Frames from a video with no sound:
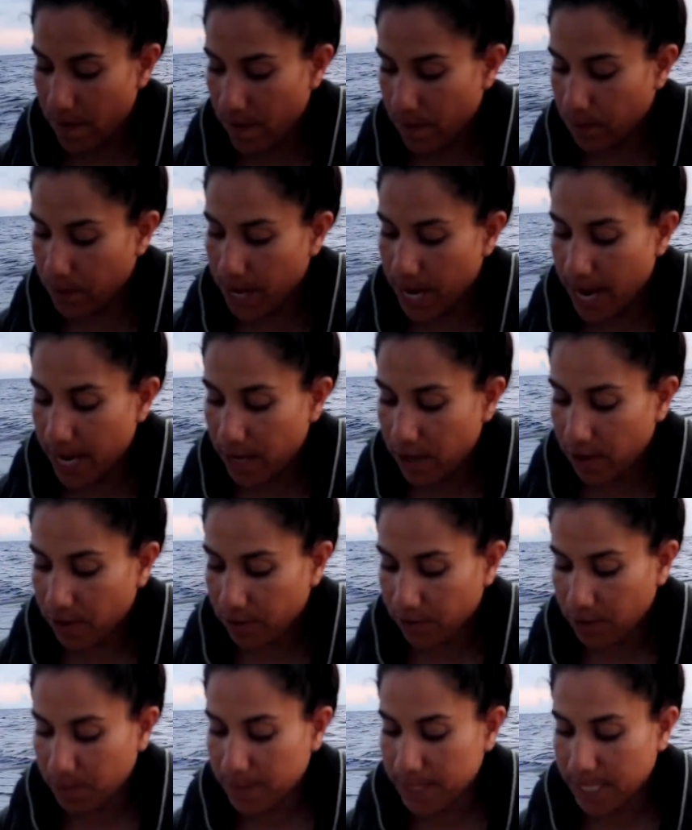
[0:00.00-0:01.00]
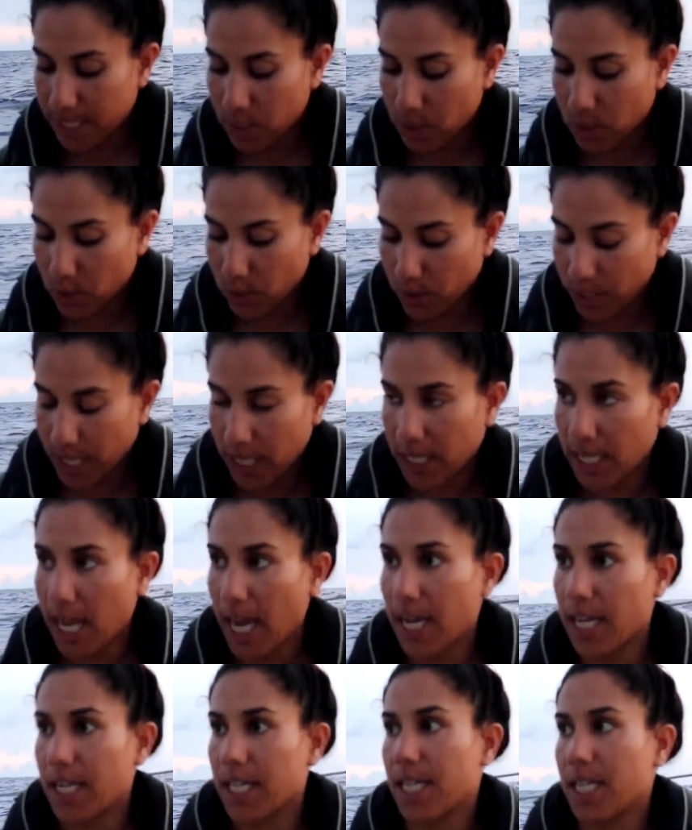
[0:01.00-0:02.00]
What I know from tattooing,
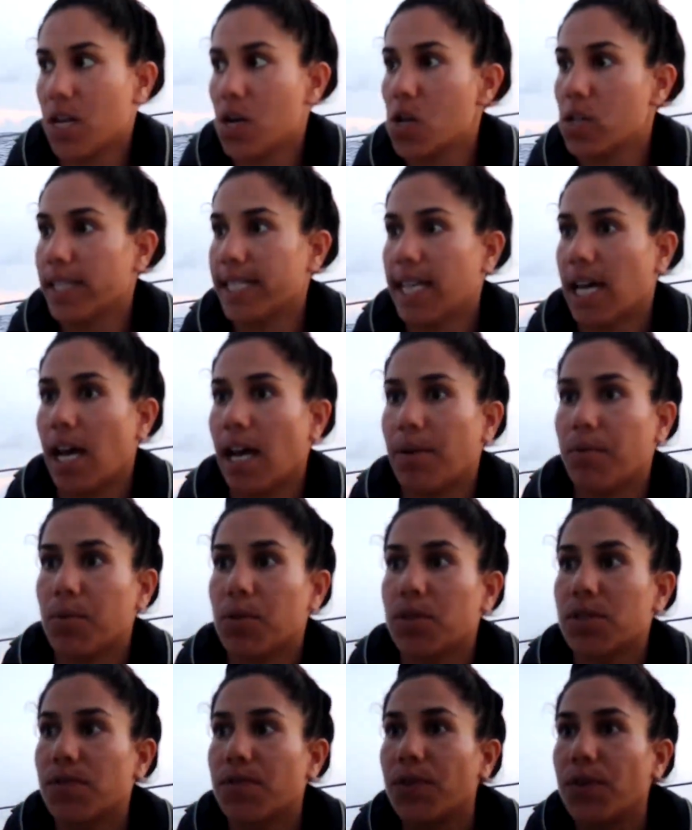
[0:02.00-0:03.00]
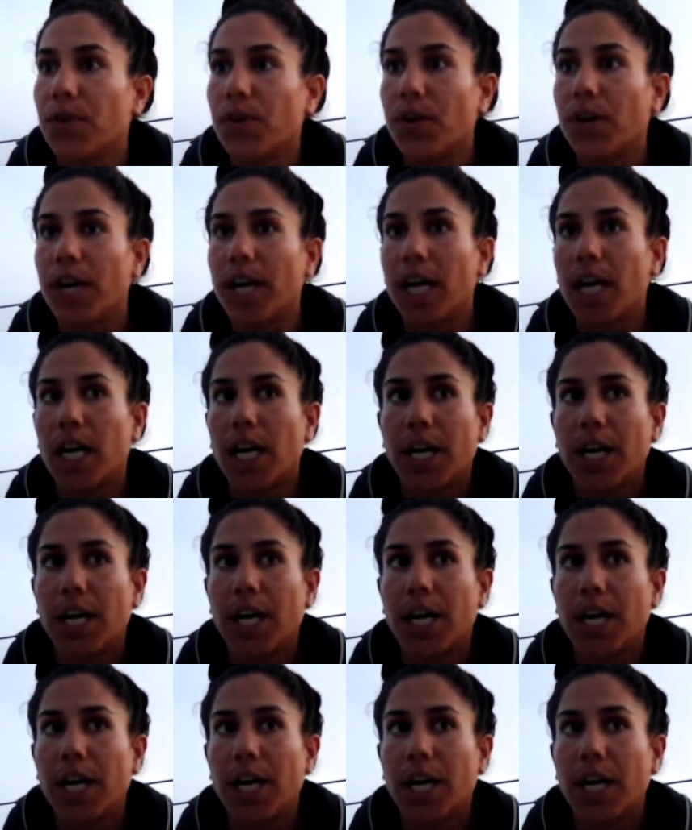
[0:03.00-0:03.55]
like in the old time, was for